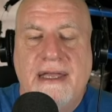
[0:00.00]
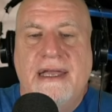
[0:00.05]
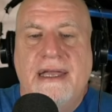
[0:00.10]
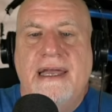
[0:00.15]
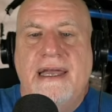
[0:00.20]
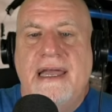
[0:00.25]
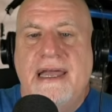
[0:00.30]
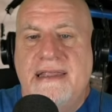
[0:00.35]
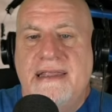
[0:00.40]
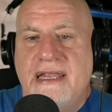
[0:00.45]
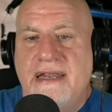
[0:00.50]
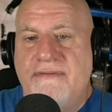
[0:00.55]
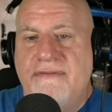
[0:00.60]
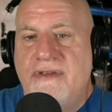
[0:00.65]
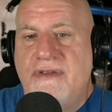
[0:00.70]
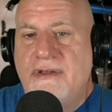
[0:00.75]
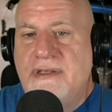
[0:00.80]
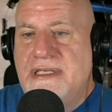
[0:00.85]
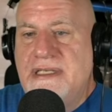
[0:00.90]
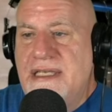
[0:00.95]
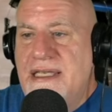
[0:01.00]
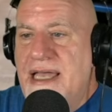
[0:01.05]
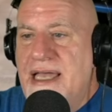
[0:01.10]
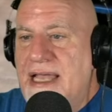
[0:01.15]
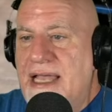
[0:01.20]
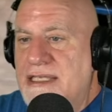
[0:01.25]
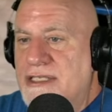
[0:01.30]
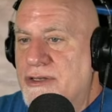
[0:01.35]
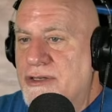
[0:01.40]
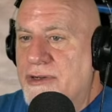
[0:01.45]
And then if you see a
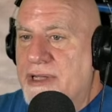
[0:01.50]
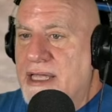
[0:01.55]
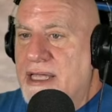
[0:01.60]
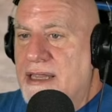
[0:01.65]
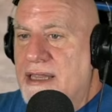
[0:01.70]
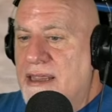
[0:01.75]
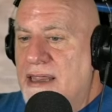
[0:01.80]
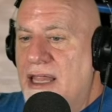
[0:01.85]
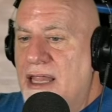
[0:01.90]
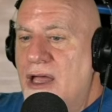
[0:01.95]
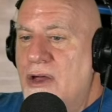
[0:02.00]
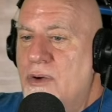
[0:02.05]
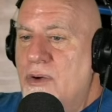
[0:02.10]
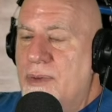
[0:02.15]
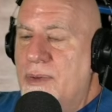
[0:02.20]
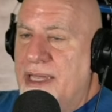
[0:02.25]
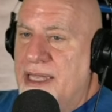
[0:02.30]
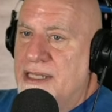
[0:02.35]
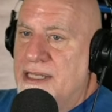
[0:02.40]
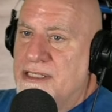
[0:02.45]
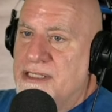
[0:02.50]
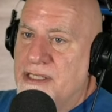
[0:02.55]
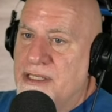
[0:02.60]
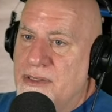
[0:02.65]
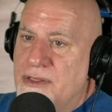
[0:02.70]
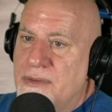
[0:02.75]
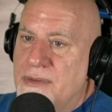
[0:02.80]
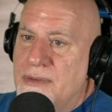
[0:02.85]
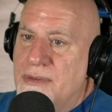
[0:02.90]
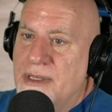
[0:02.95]
circuit low
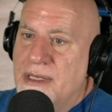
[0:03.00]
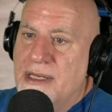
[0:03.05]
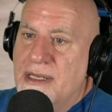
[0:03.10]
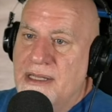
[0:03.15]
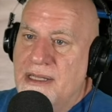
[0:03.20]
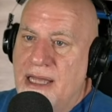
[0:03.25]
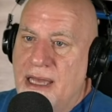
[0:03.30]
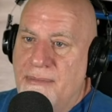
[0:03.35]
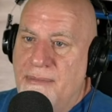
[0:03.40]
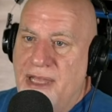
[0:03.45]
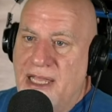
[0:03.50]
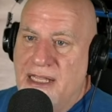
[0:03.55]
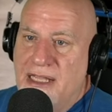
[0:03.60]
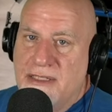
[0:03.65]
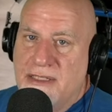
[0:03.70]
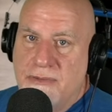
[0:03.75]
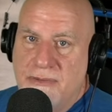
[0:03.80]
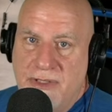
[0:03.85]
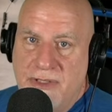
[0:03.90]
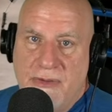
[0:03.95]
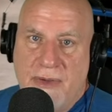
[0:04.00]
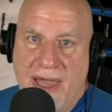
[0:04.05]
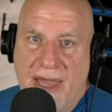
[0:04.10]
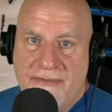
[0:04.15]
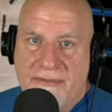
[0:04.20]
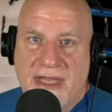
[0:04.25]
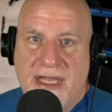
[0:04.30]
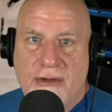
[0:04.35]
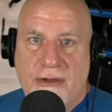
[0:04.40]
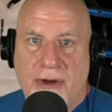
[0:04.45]
issue, that means you have
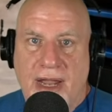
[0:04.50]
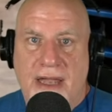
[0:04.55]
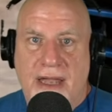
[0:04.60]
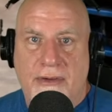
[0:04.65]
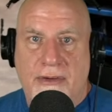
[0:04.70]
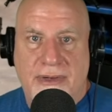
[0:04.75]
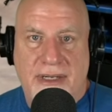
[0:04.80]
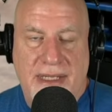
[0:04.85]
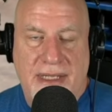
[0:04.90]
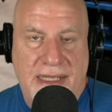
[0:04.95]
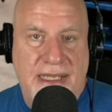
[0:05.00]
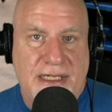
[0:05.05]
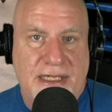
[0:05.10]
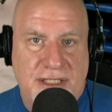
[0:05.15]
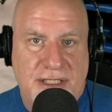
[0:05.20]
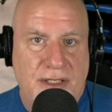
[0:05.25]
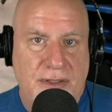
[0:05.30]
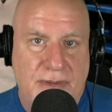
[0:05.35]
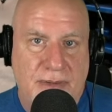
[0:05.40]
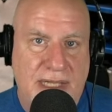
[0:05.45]
a ground issue.